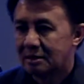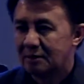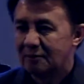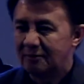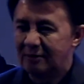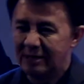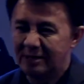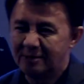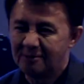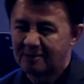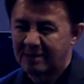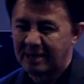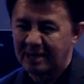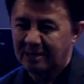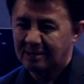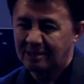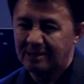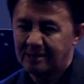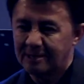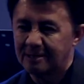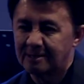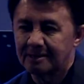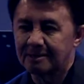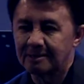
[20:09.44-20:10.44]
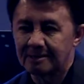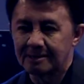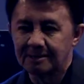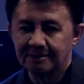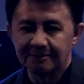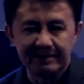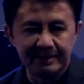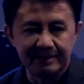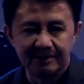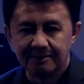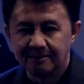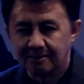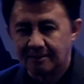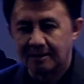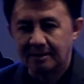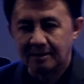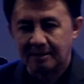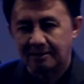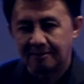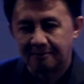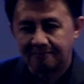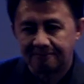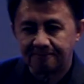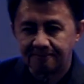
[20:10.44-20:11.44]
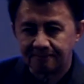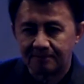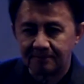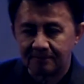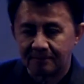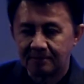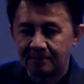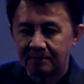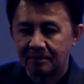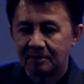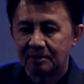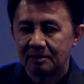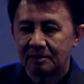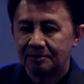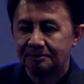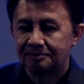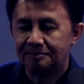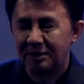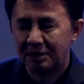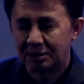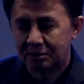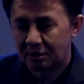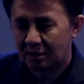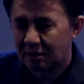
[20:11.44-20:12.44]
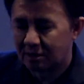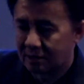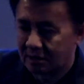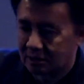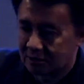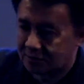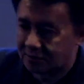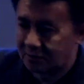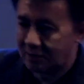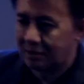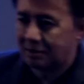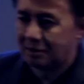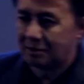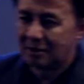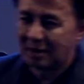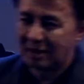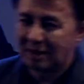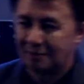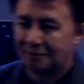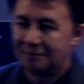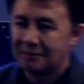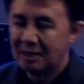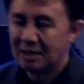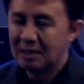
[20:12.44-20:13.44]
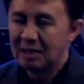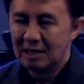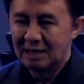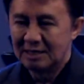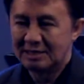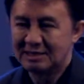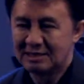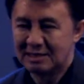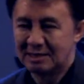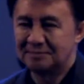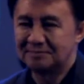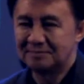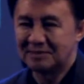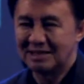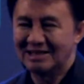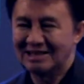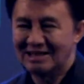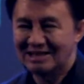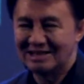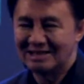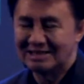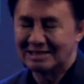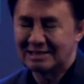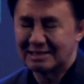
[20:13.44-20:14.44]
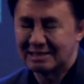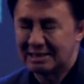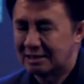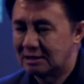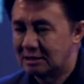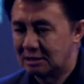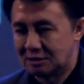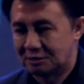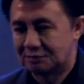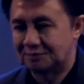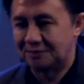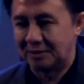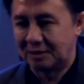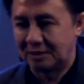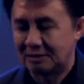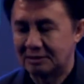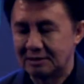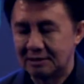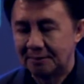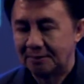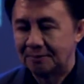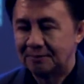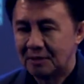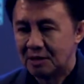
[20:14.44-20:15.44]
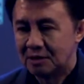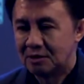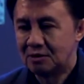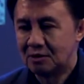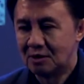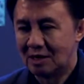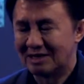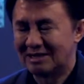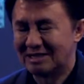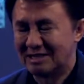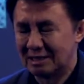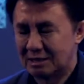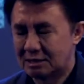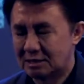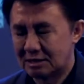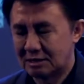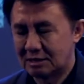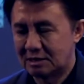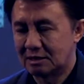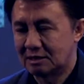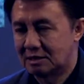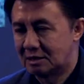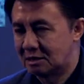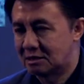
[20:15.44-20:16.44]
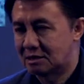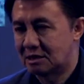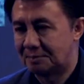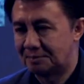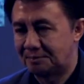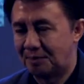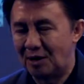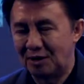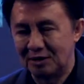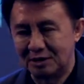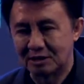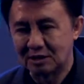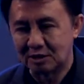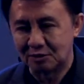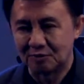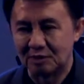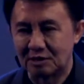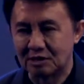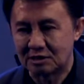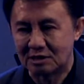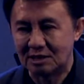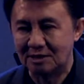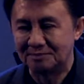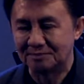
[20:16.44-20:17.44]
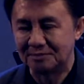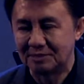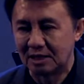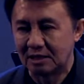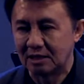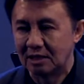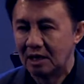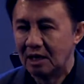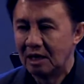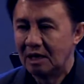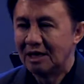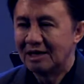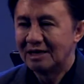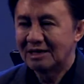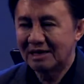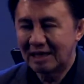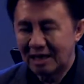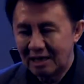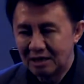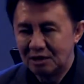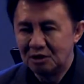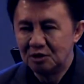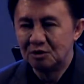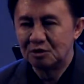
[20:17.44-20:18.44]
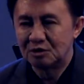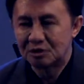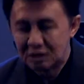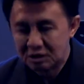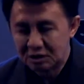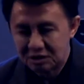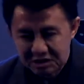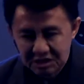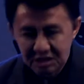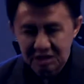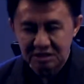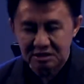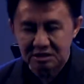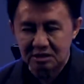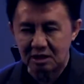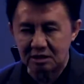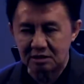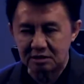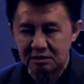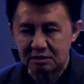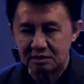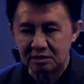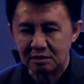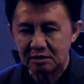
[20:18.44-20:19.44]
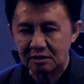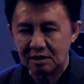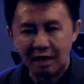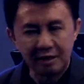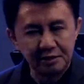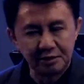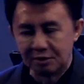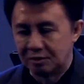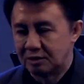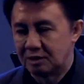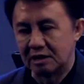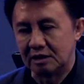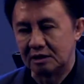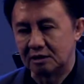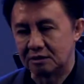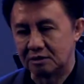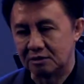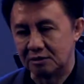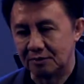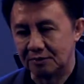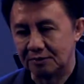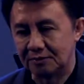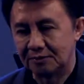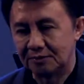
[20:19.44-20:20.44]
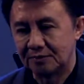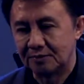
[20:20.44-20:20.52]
When you get angry, when you have bitterness, when you have something unsatisfied, you are dis- disappointed with something, can you see Jesus? I don't think so.